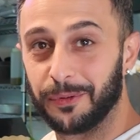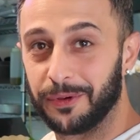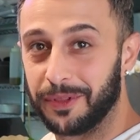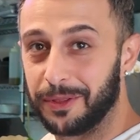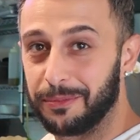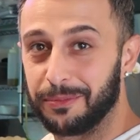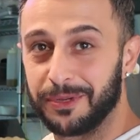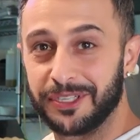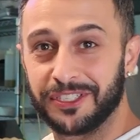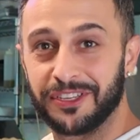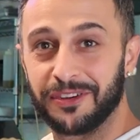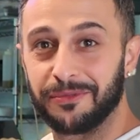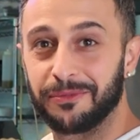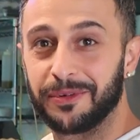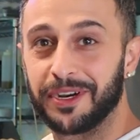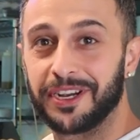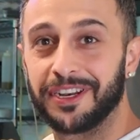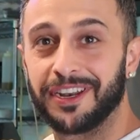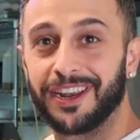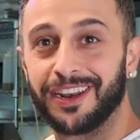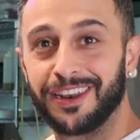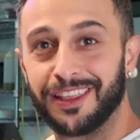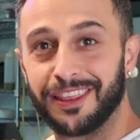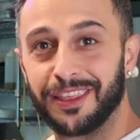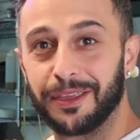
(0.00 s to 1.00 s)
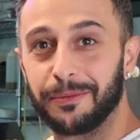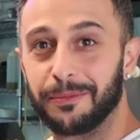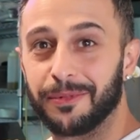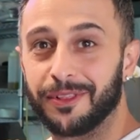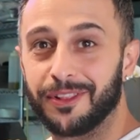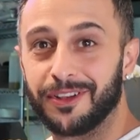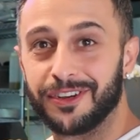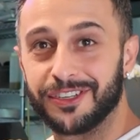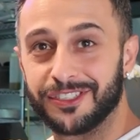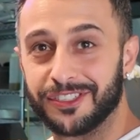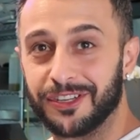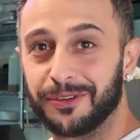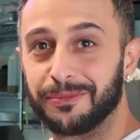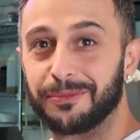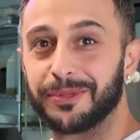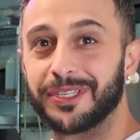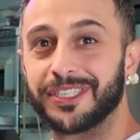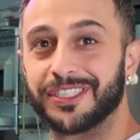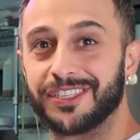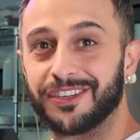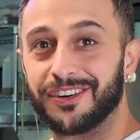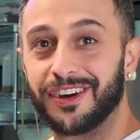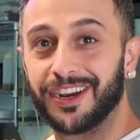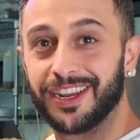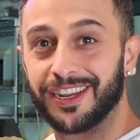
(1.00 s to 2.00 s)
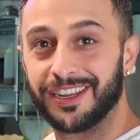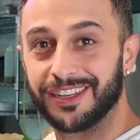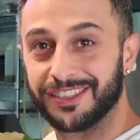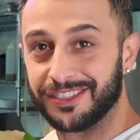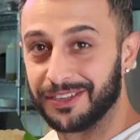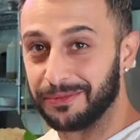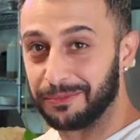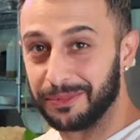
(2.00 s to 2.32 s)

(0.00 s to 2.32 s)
with a piece of bread, anything belongs on pizza, right? It's